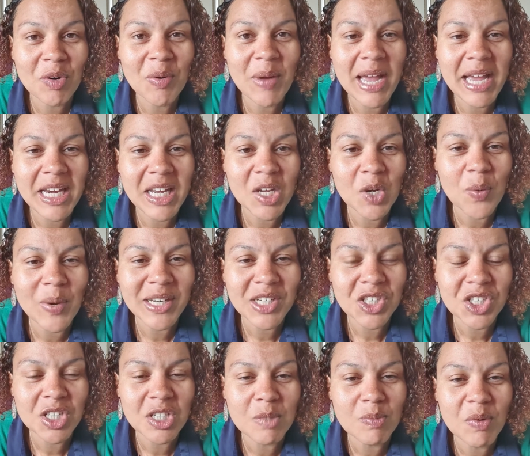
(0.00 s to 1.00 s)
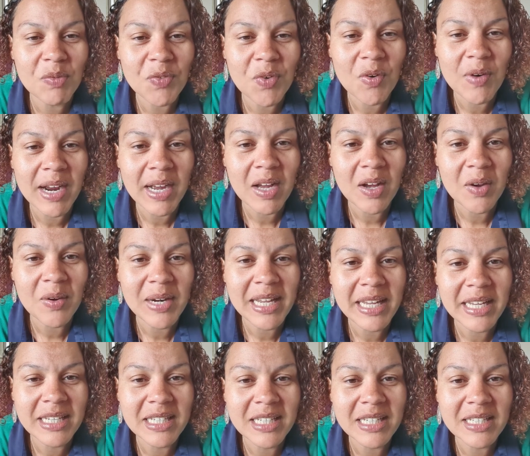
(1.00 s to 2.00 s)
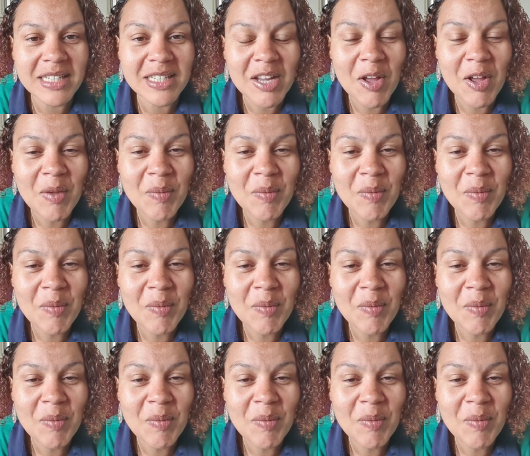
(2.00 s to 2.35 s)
Any questions before I go, ladies?